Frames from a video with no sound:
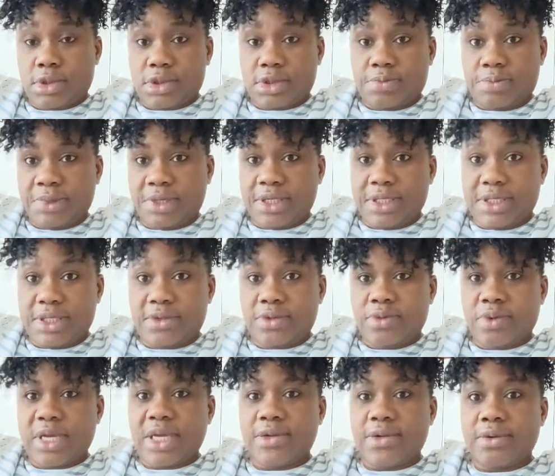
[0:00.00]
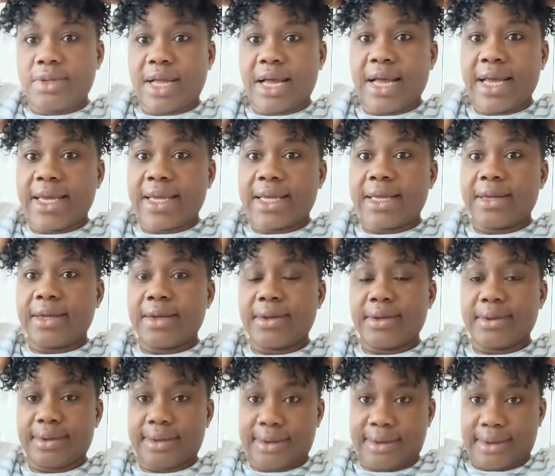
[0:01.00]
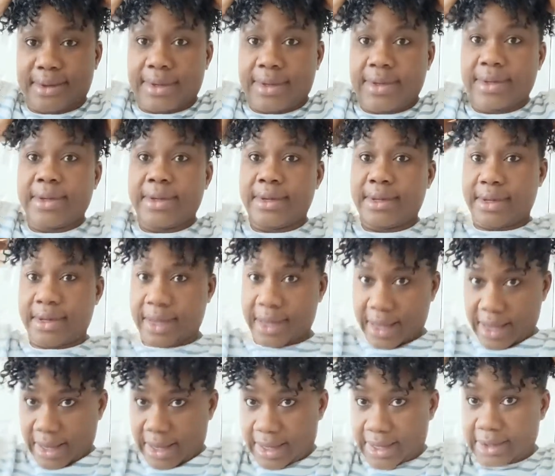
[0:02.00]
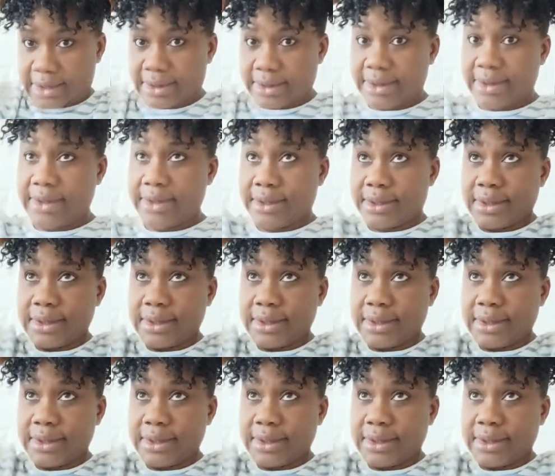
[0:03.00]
just place it where you like and